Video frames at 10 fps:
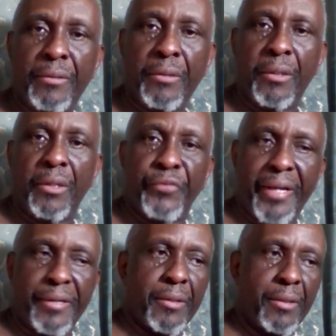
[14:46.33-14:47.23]
then
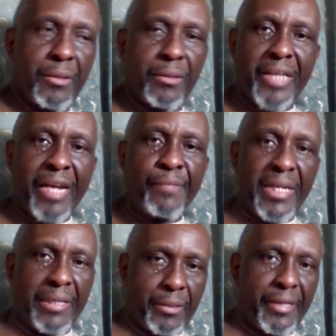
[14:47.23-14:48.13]
10 minutes
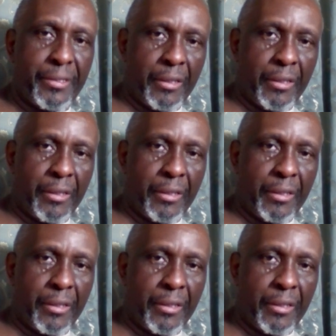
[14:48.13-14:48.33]
later,